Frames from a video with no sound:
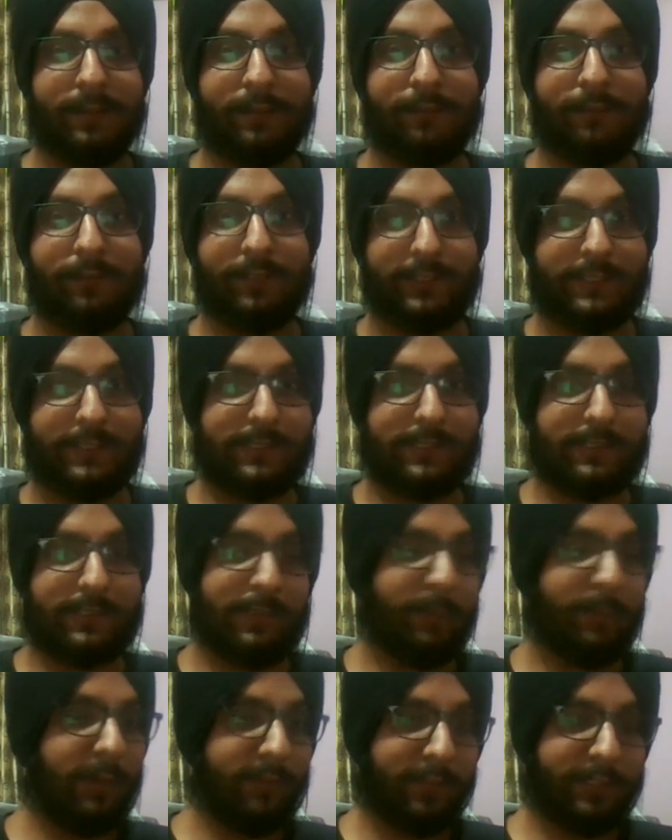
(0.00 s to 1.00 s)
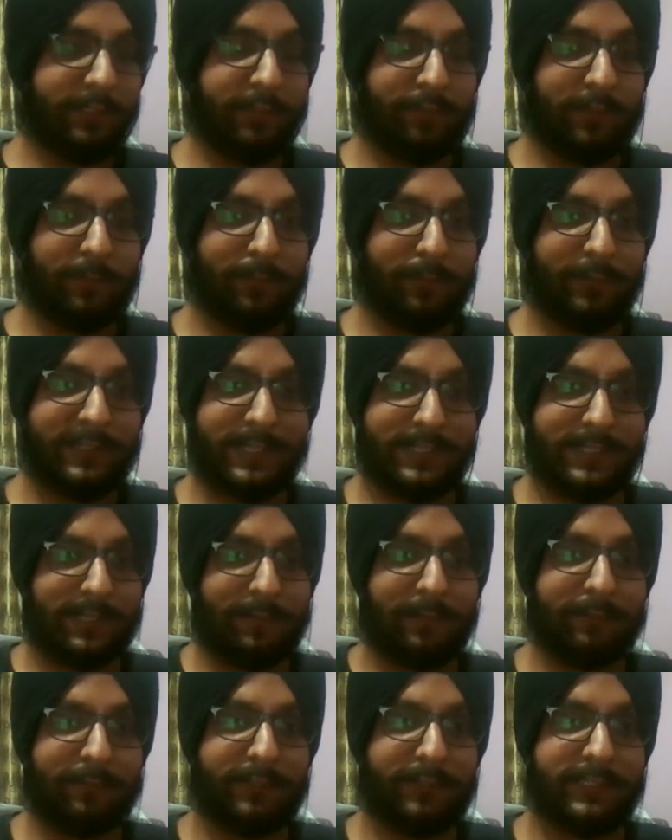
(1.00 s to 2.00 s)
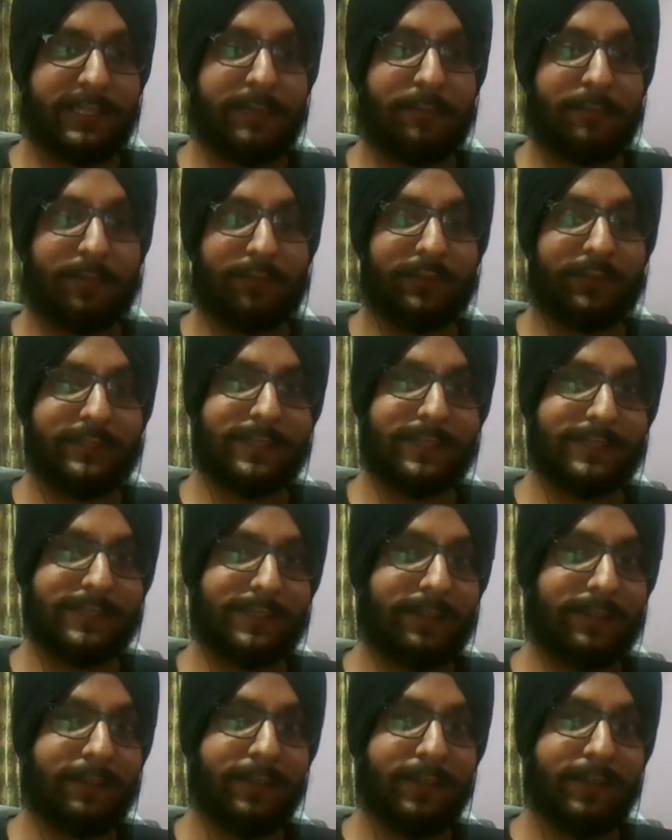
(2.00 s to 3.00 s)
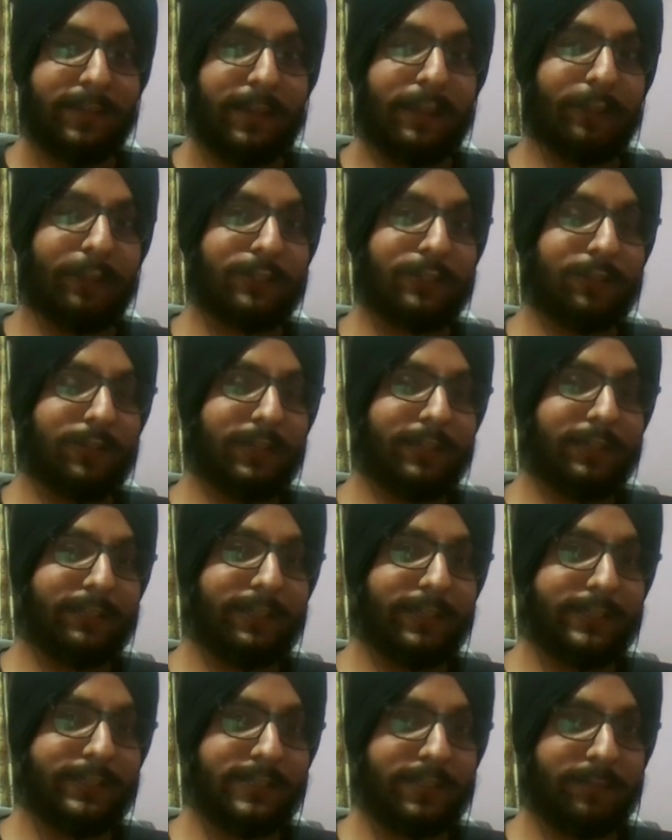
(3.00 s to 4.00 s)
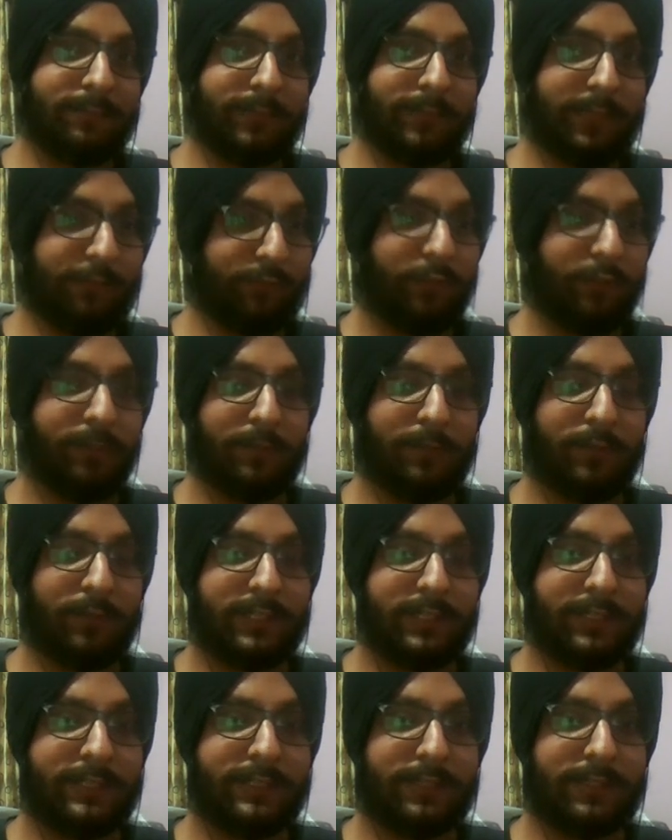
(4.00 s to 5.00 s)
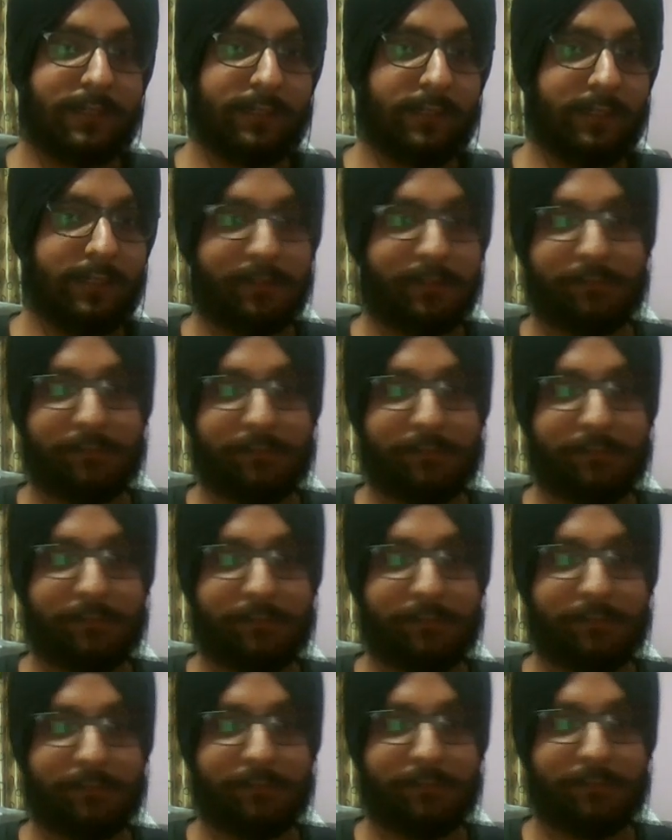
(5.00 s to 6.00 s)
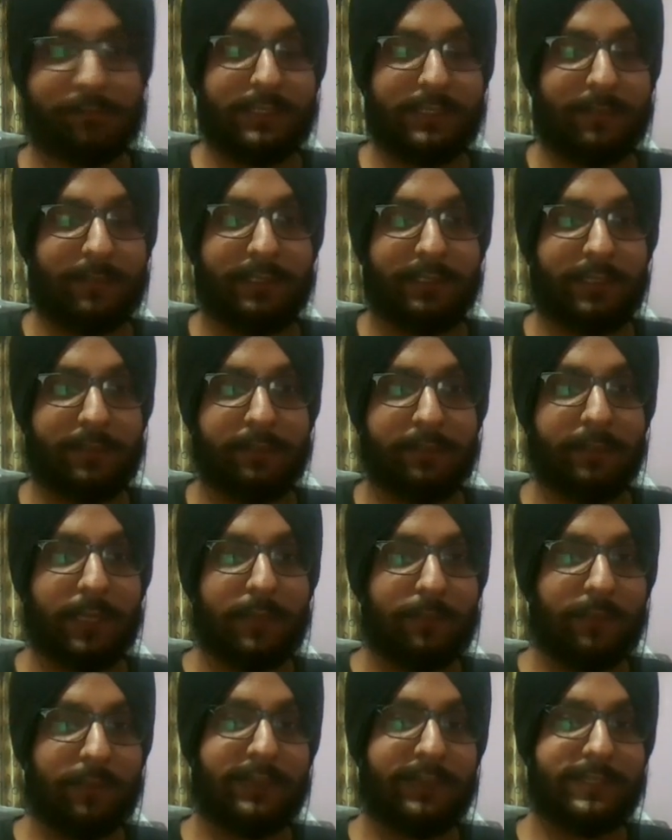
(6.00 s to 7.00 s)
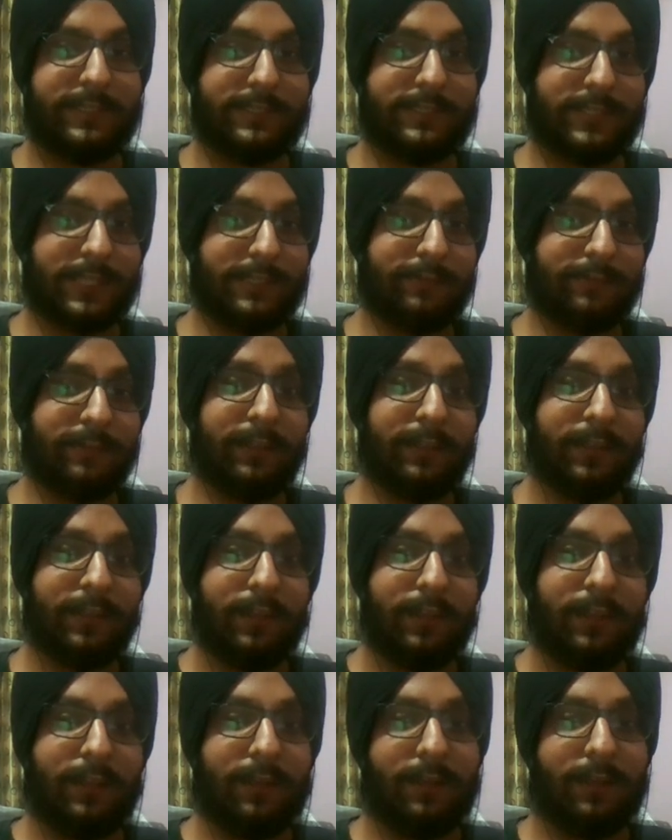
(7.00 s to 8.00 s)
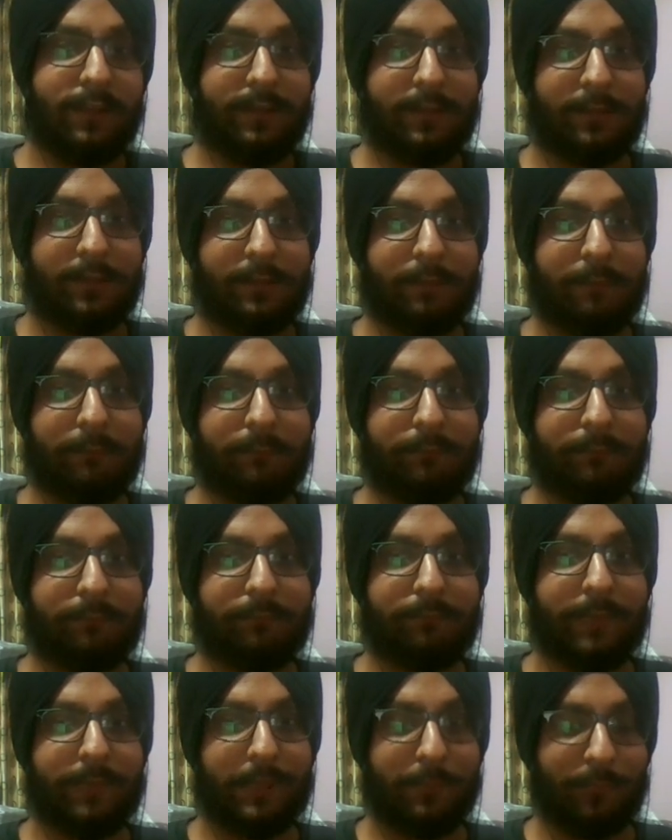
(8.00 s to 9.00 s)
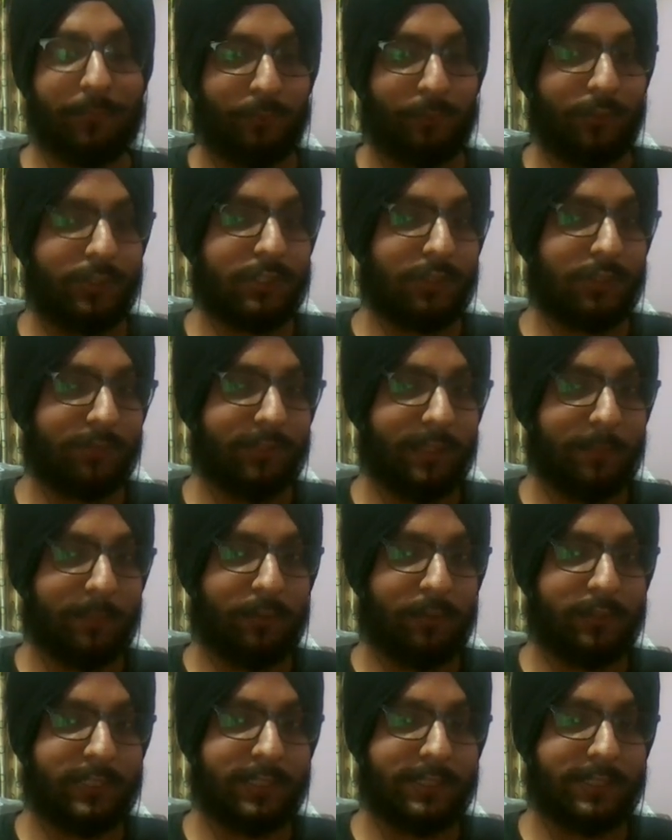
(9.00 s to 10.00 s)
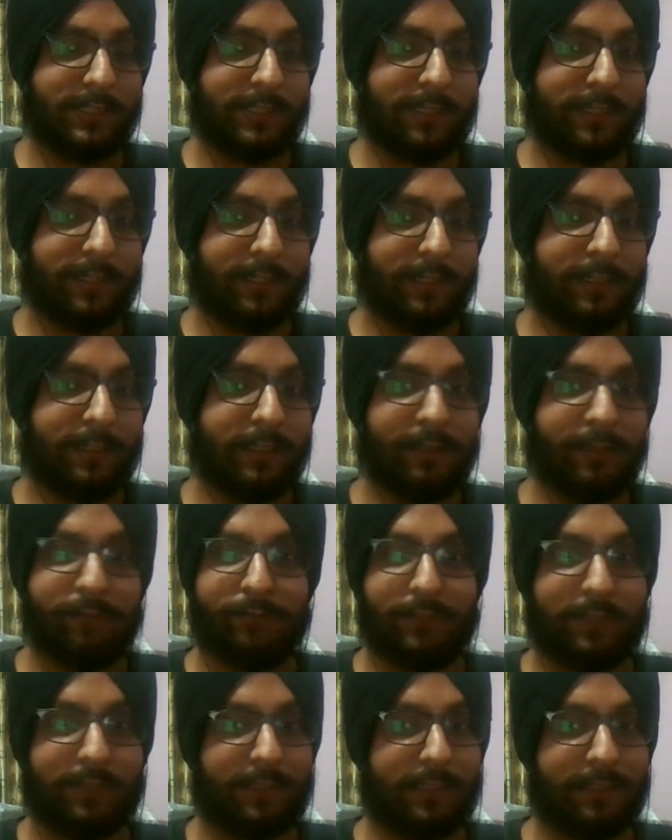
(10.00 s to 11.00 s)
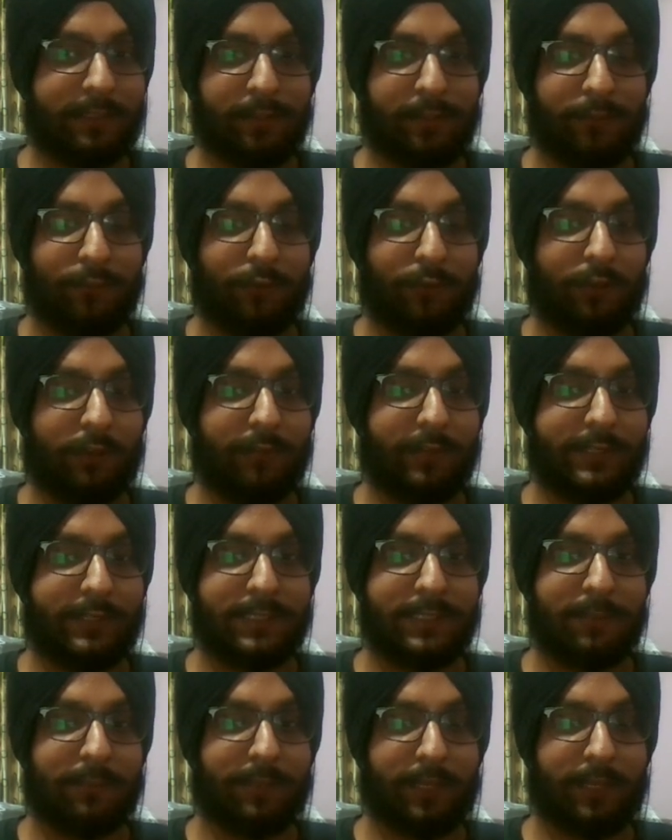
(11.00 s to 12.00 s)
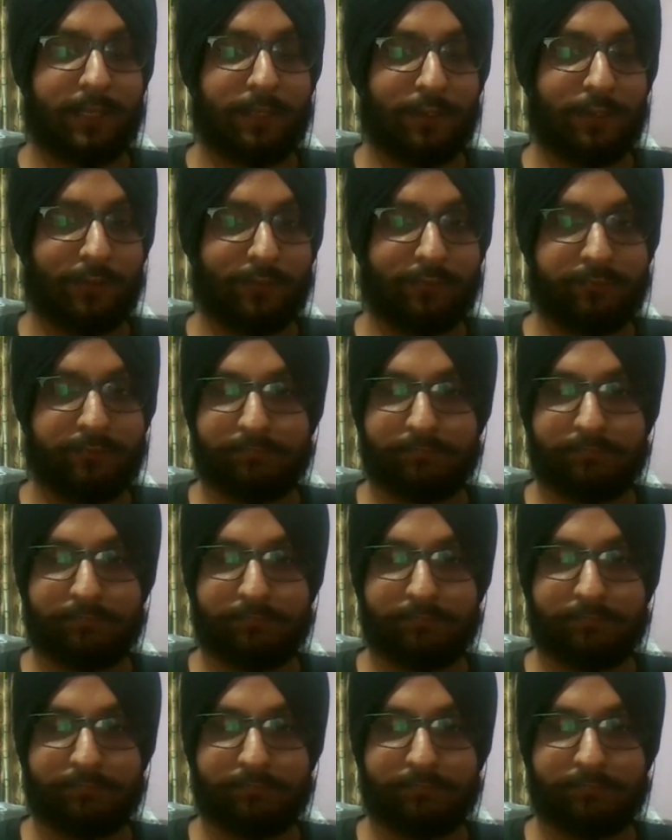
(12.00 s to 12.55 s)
with some of the different professors, some of the same professors. And I also like did some informal projects under some other professors as well. My most of the projects that I did were involved with some kind of